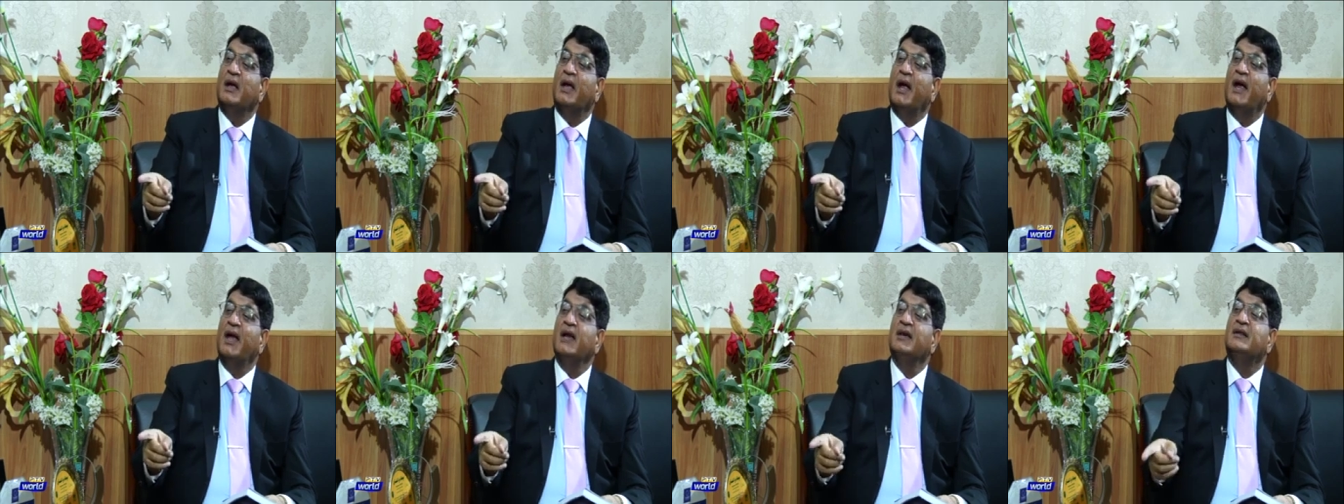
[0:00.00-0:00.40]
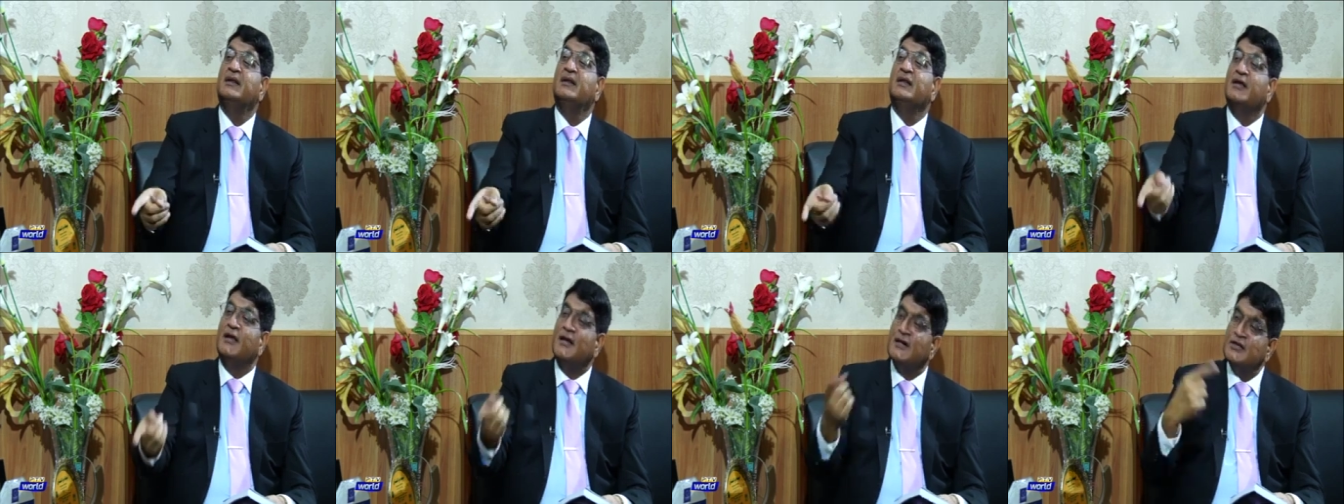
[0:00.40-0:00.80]
And
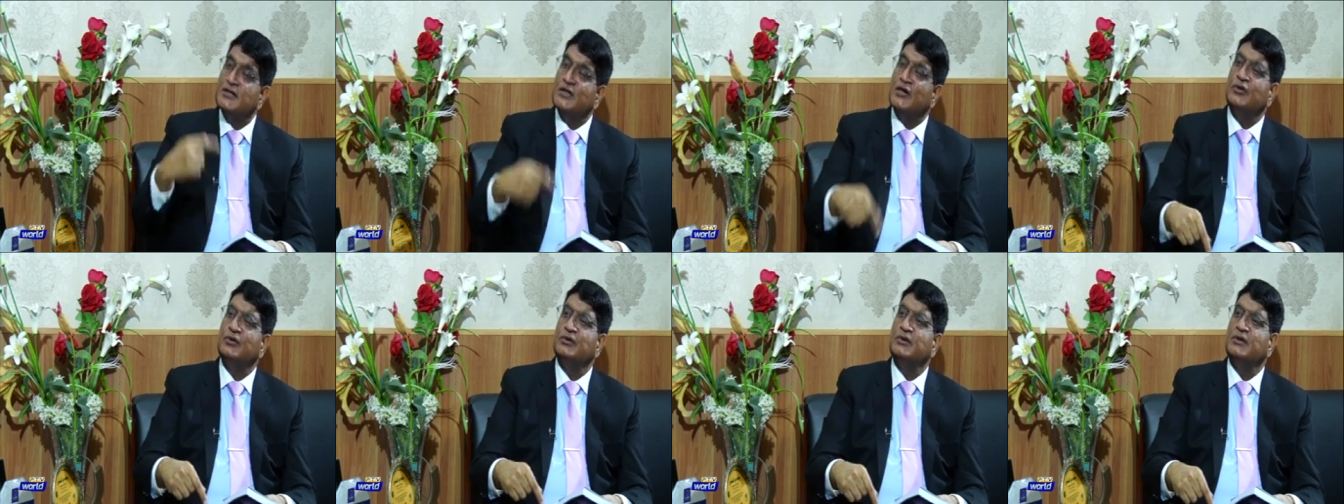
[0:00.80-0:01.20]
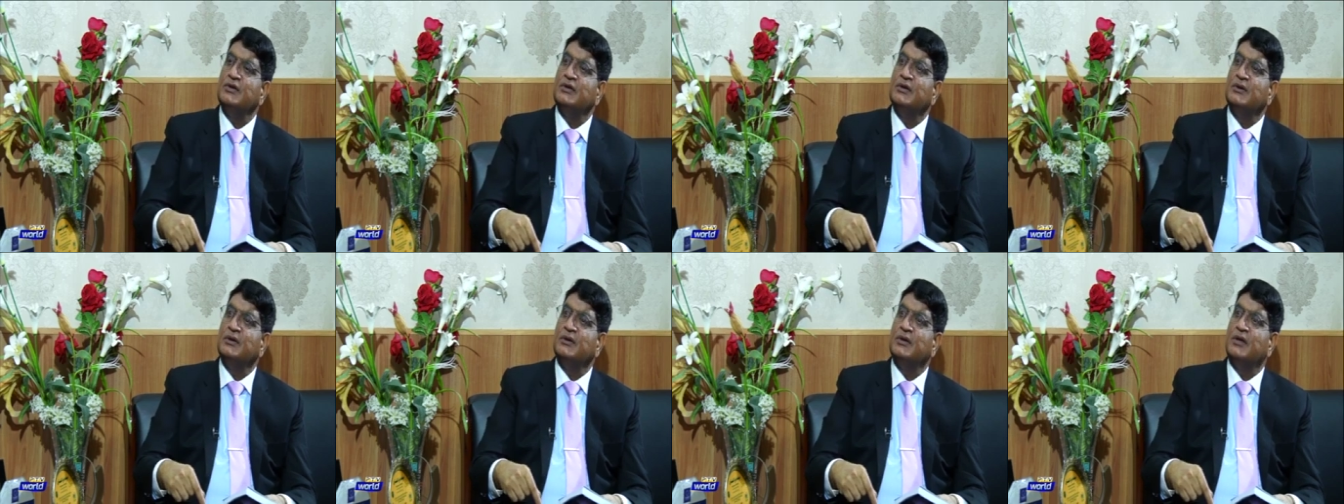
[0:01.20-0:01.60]
later on,
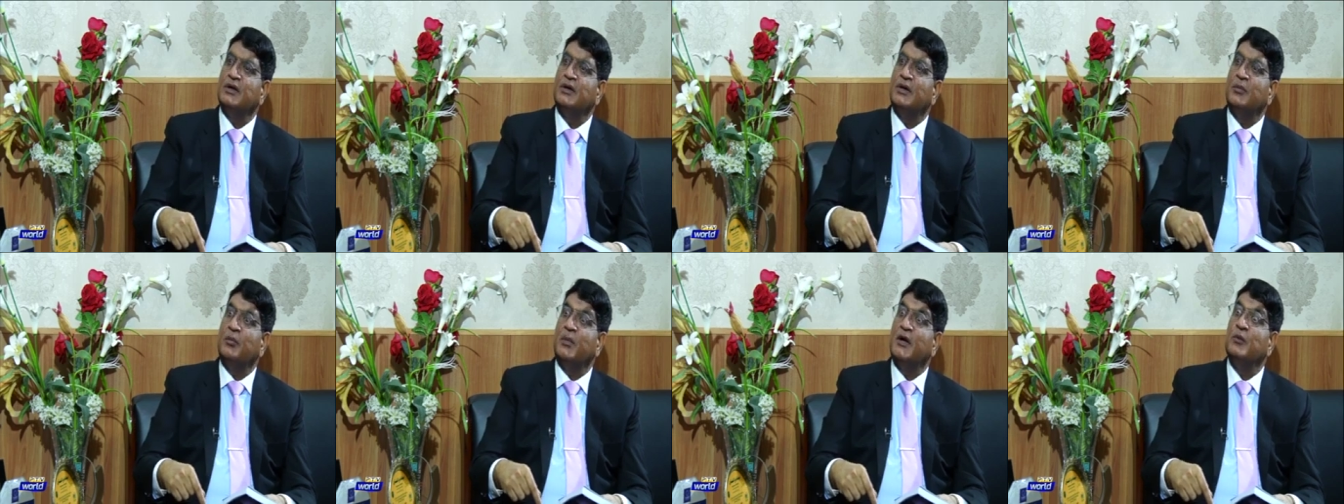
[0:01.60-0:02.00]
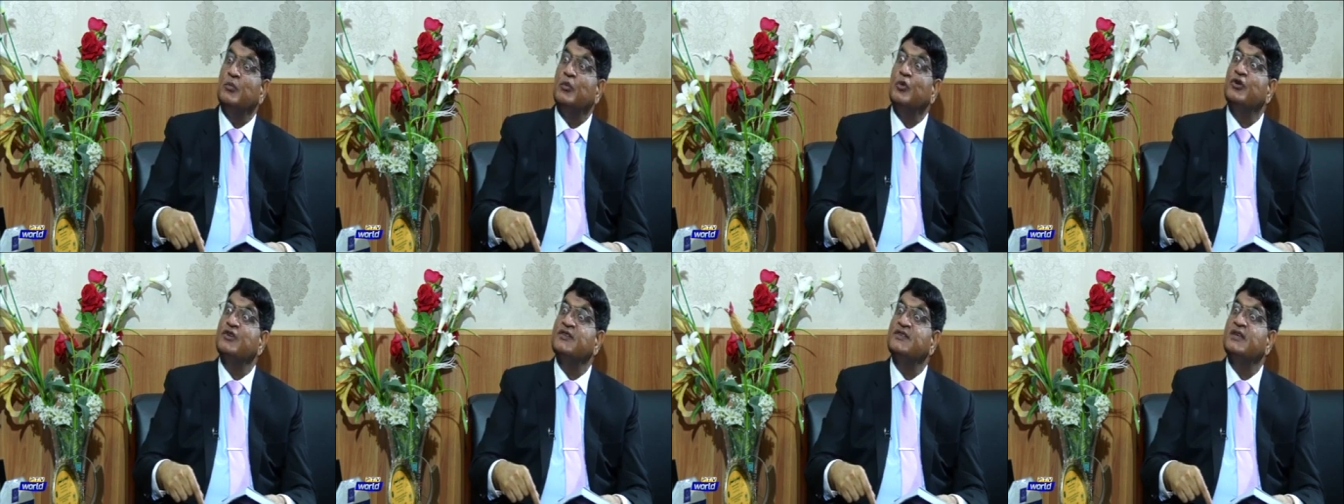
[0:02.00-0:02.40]

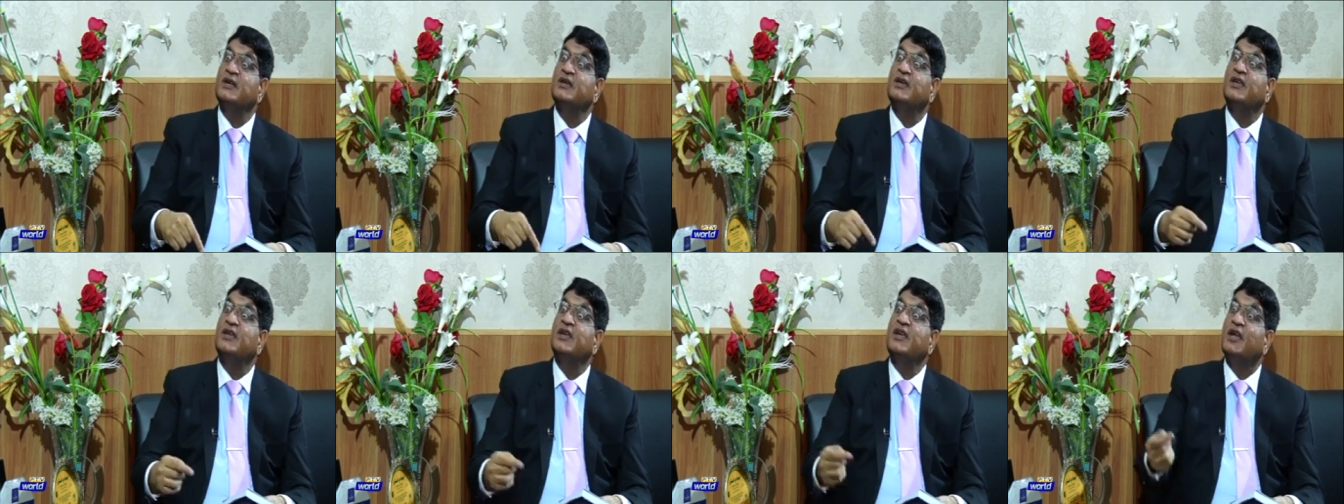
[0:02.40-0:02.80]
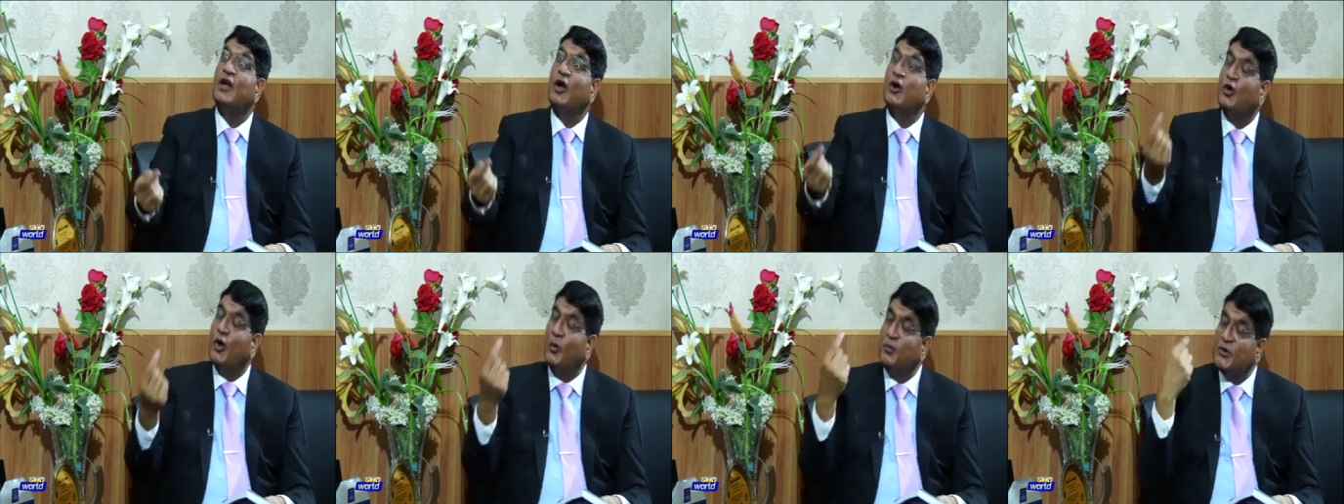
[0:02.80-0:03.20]
Manmohan Singh, he
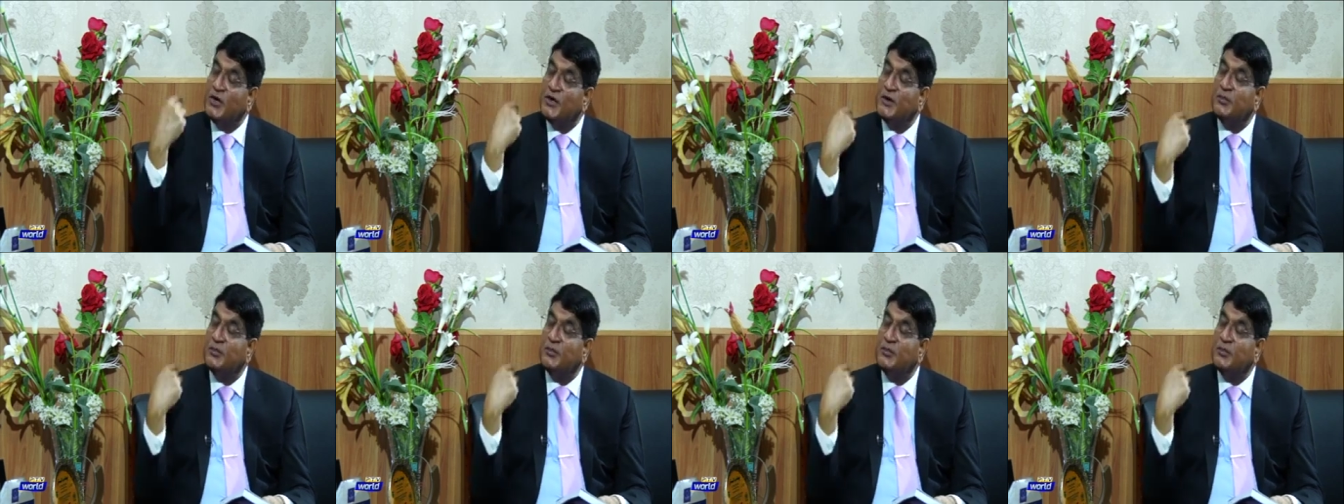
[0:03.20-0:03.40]
adopted